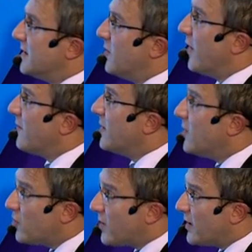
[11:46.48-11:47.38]
We have a
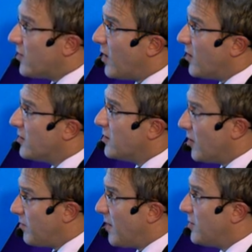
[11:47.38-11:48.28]
new study around,
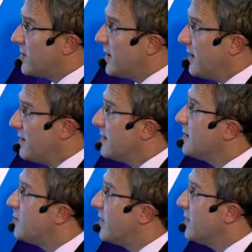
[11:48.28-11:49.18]
not published yet,
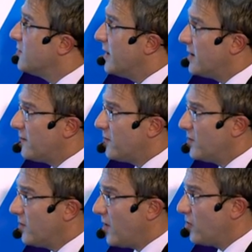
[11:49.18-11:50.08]
brand new data from
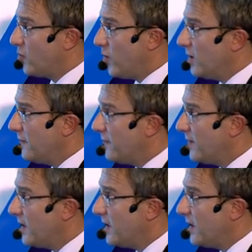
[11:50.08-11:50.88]
2012,